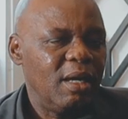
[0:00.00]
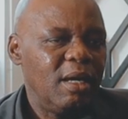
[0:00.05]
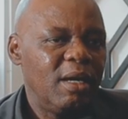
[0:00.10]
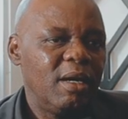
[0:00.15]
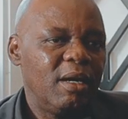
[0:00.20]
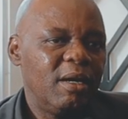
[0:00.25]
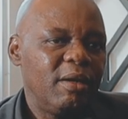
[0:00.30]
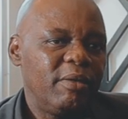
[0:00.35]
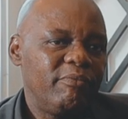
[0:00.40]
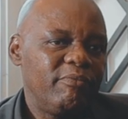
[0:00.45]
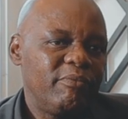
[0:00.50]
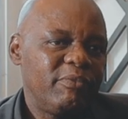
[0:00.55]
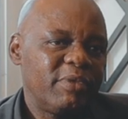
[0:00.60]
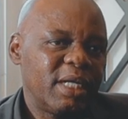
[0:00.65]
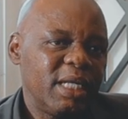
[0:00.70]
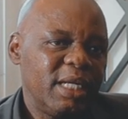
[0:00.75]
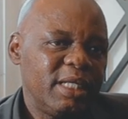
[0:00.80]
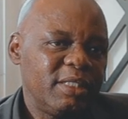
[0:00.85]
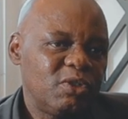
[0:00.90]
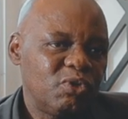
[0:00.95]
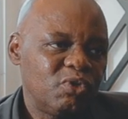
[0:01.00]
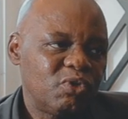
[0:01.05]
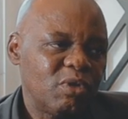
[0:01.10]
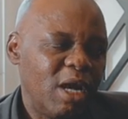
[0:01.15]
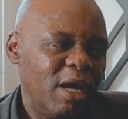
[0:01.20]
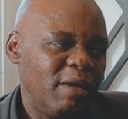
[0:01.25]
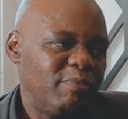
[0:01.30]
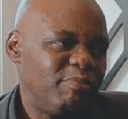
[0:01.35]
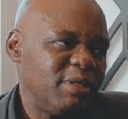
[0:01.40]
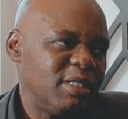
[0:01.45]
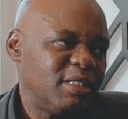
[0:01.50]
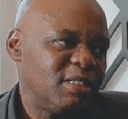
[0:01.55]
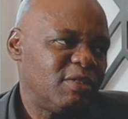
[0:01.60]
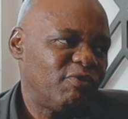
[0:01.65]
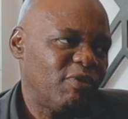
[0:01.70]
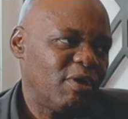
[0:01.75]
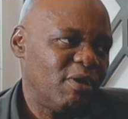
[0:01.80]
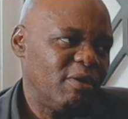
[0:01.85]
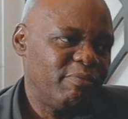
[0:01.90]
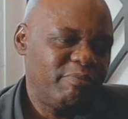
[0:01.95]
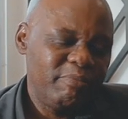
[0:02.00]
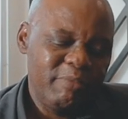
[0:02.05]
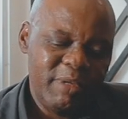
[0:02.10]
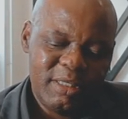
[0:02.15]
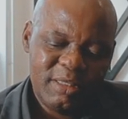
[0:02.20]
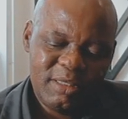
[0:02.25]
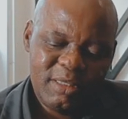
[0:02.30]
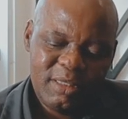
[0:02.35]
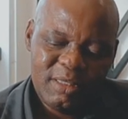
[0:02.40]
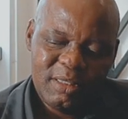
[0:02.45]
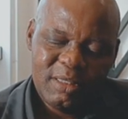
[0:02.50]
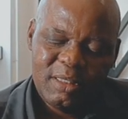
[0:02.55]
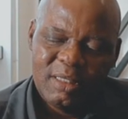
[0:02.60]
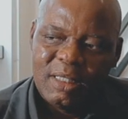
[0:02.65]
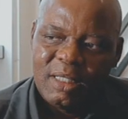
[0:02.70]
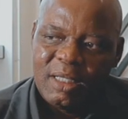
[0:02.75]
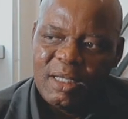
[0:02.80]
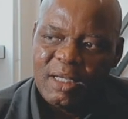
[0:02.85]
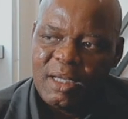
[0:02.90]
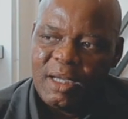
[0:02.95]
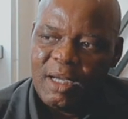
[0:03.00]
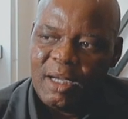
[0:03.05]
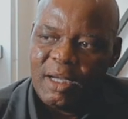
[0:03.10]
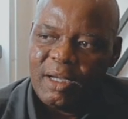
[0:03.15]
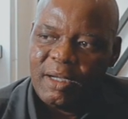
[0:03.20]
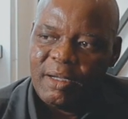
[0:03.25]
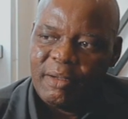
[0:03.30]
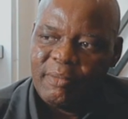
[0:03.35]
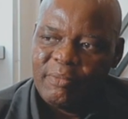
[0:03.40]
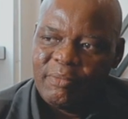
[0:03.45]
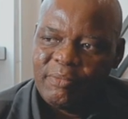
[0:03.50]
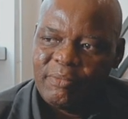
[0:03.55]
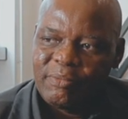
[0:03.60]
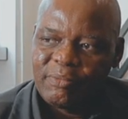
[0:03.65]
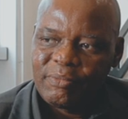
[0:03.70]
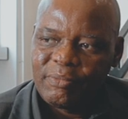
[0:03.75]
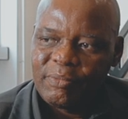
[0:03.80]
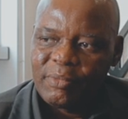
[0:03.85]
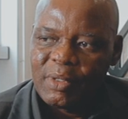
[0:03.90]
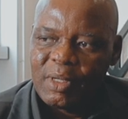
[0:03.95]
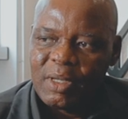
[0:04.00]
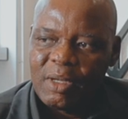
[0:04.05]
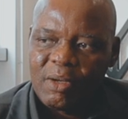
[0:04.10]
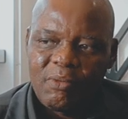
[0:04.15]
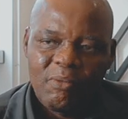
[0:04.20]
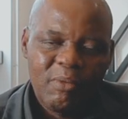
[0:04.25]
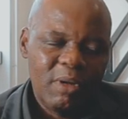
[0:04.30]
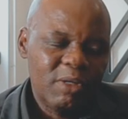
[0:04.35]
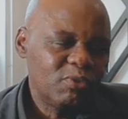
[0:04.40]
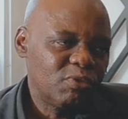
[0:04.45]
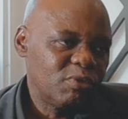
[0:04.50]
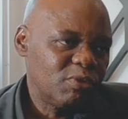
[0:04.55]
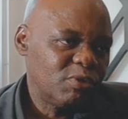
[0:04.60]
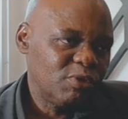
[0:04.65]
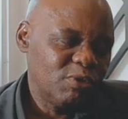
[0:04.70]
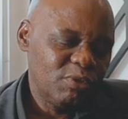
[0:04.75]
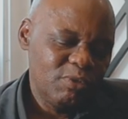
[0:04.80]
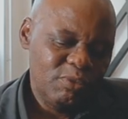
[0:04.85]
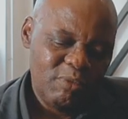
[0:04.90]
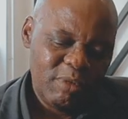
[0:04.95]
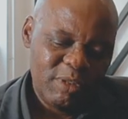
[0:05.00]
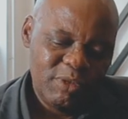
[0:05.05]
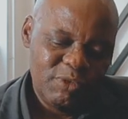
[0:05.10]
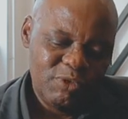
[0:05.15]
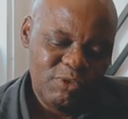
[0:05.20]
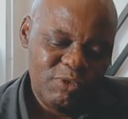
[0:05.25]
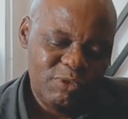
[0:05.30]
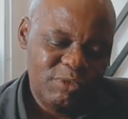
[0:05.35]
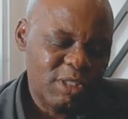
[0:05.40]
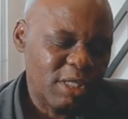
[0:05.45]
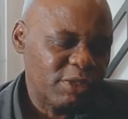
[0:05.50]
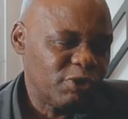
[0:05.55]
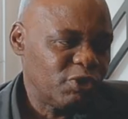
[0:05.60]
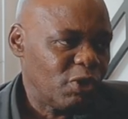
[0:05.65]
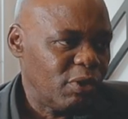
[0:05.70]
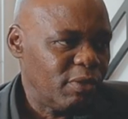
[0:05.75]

um, relating to IP development, mm. um, what would you what would you touch